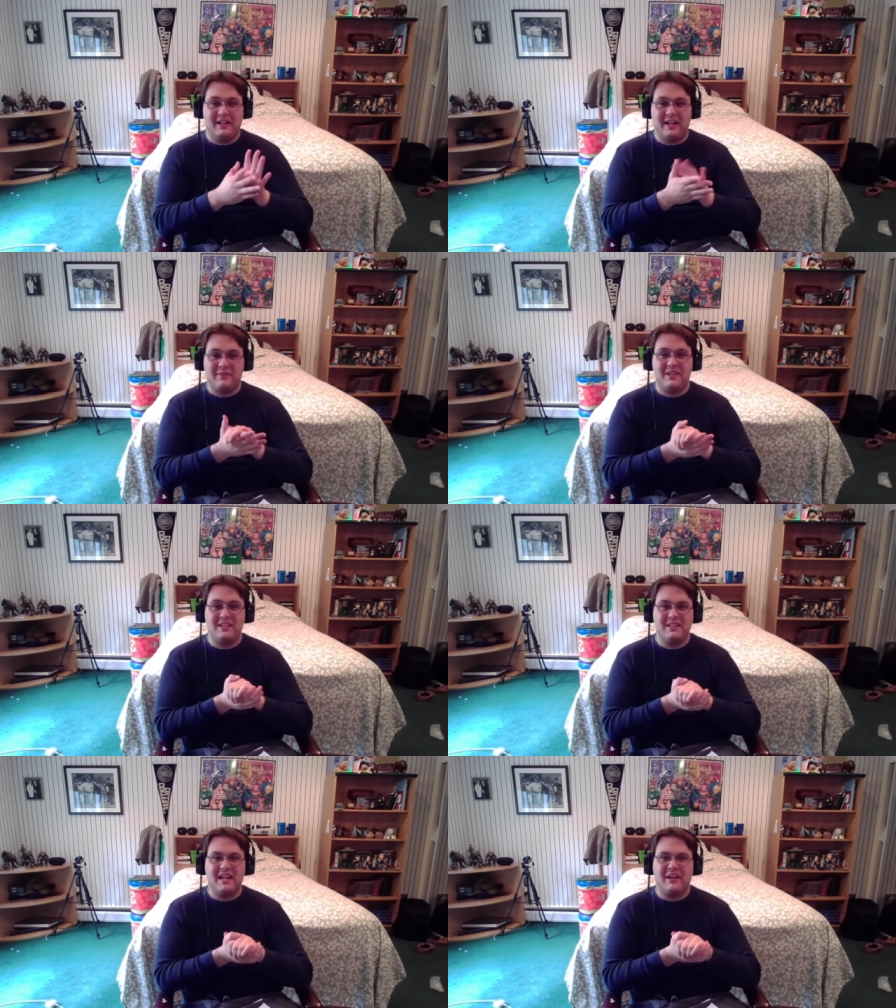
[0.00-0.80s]
I
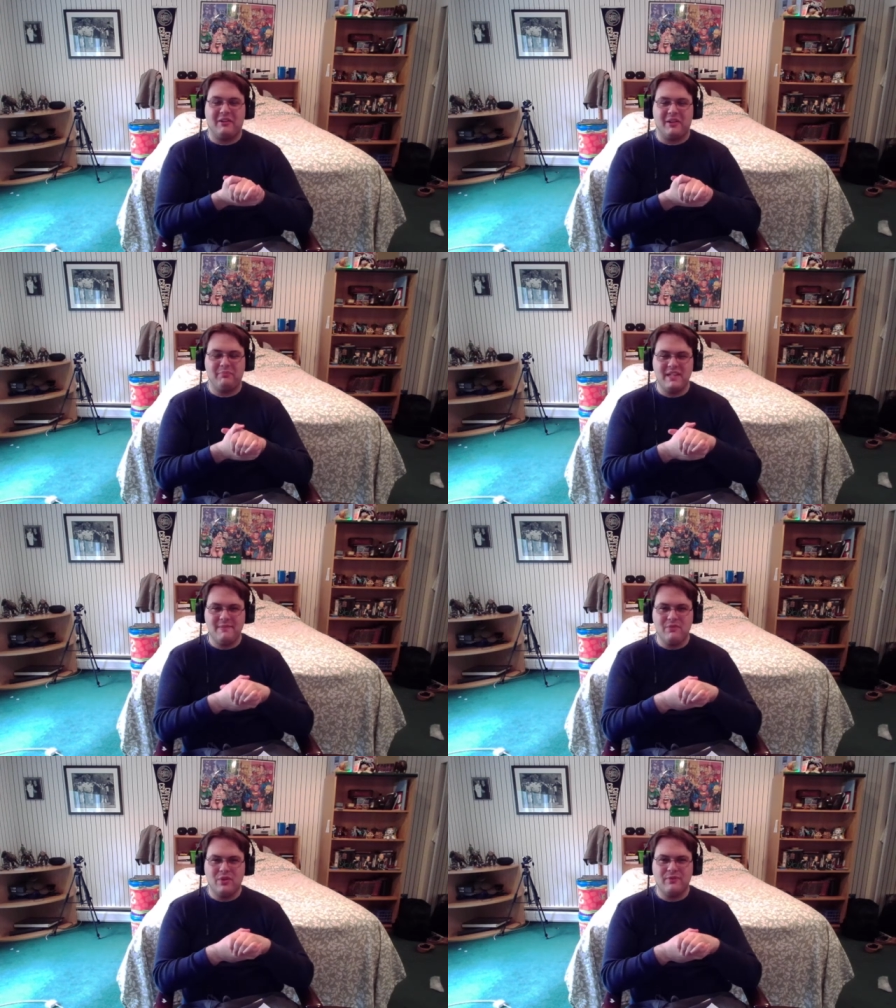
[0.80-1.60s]
mean, yeah,
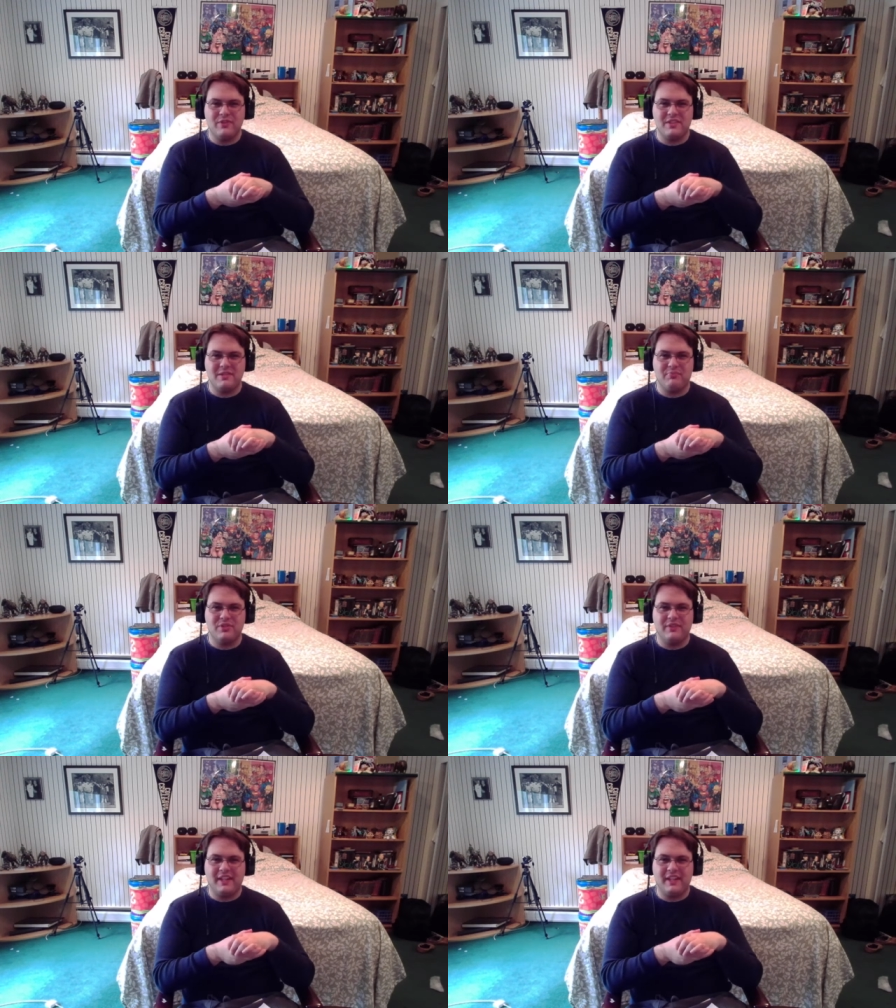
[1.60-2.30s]
Beast Morphers has proven